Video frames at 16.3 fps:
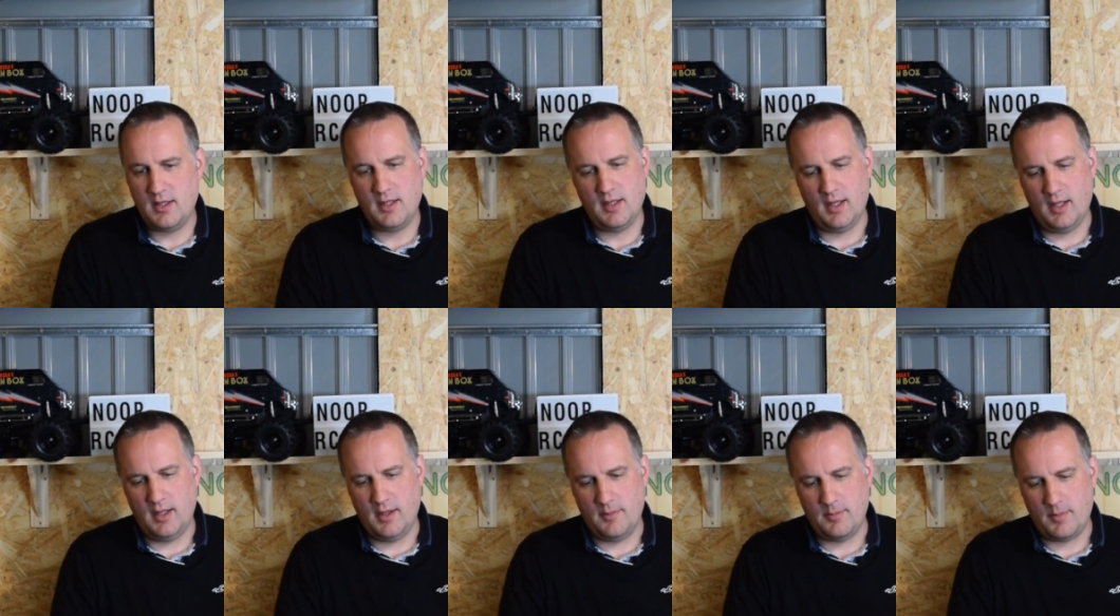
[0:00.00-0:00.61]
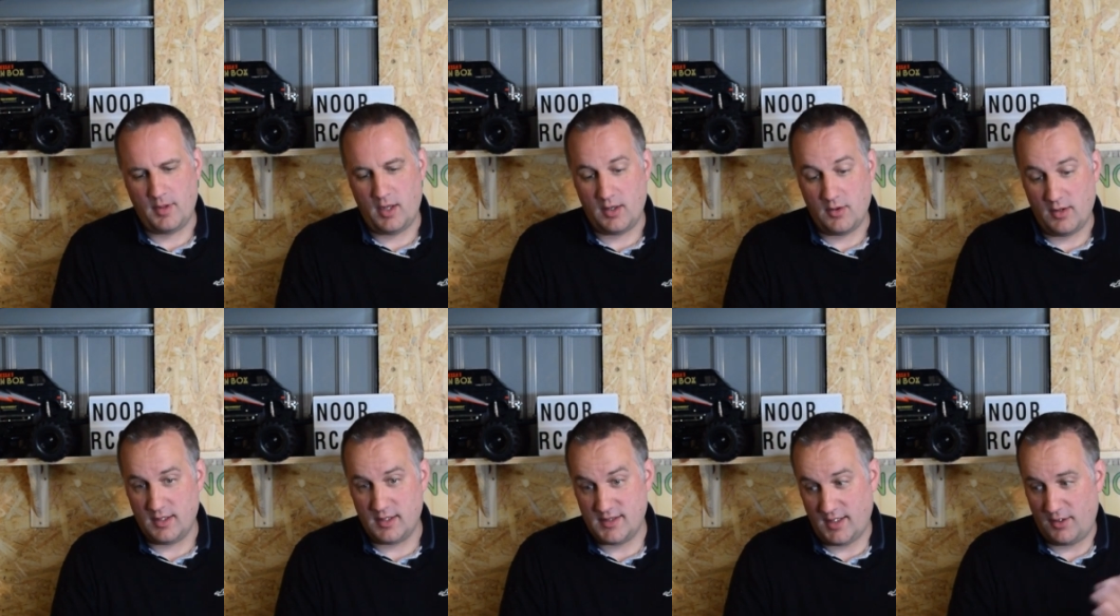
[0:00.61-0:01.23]
and I
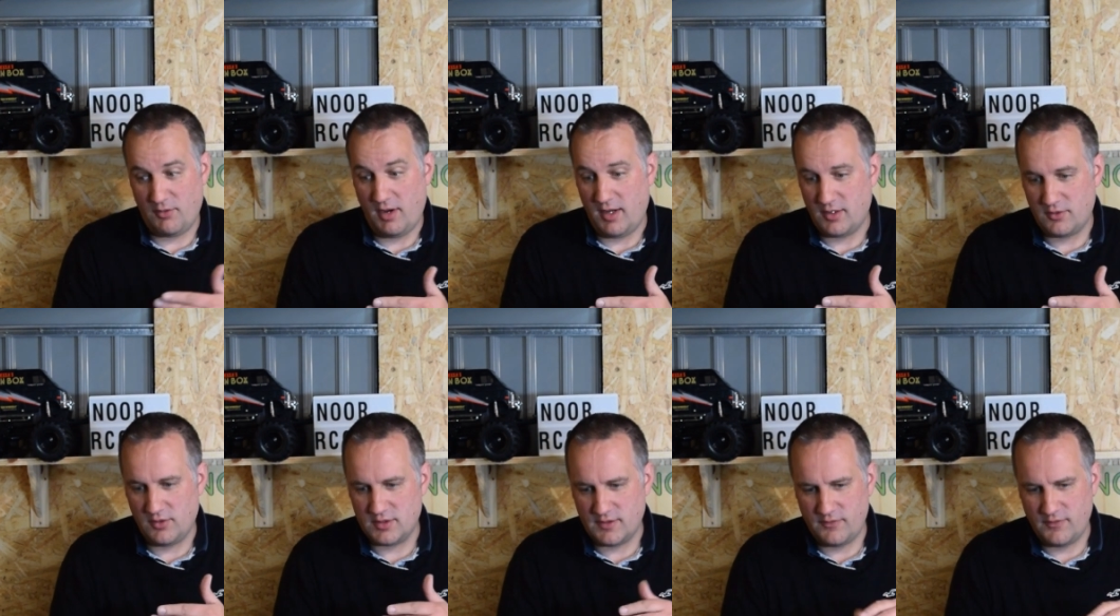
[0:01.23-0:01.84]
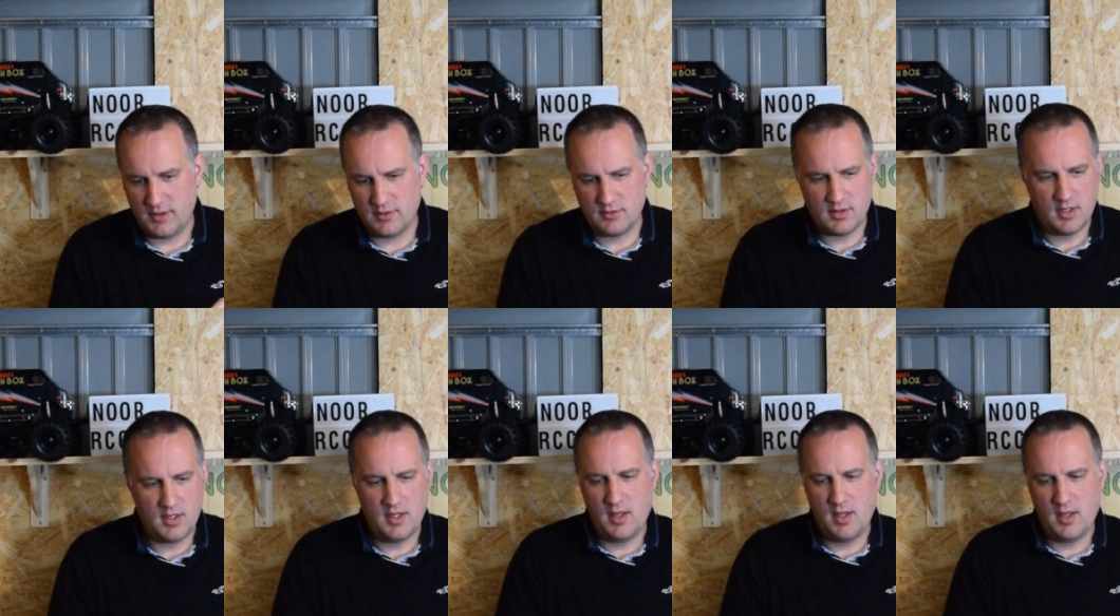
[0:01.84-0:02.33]
accelerated across the field.